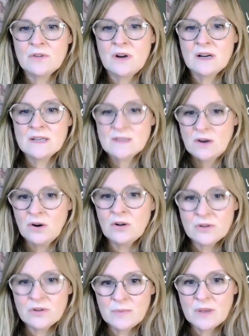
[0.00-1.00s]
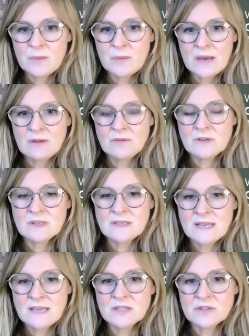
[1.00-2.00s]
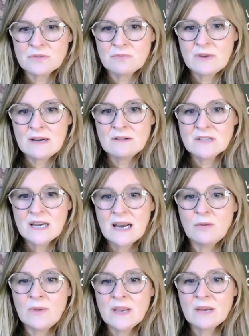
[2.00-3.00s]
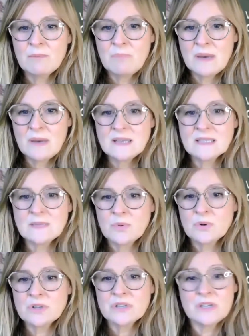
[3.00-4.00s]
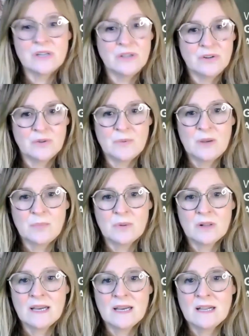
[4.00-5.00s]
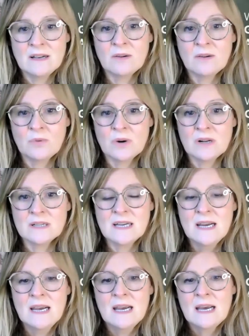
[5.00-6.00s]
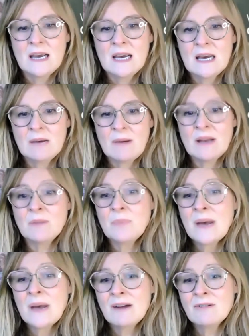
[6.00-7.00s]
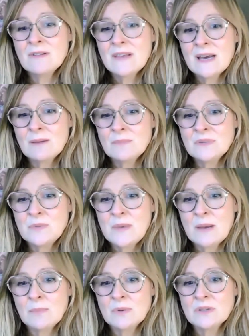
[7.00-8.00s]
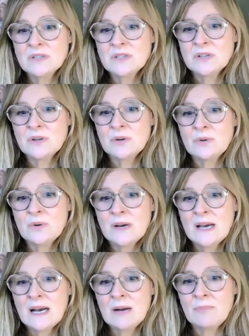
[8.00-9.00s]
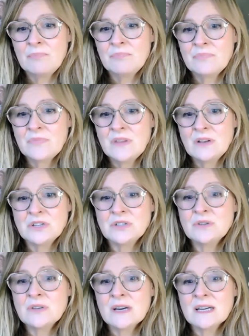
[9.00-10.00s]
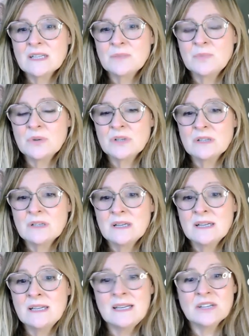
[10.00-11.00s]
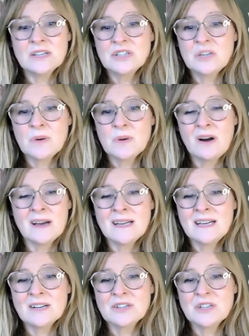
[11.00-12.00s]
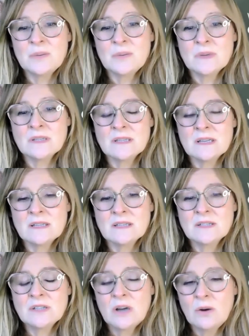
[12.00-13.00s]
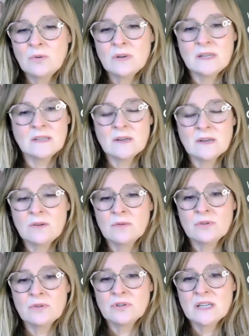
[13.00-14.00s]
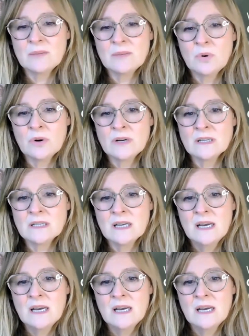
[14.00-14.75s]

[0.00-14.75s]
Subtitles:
on is all going to be about centered around how we can best support young people in our world and empower them to be able to to do that. But leadership and kind leadership is totally so crucially important,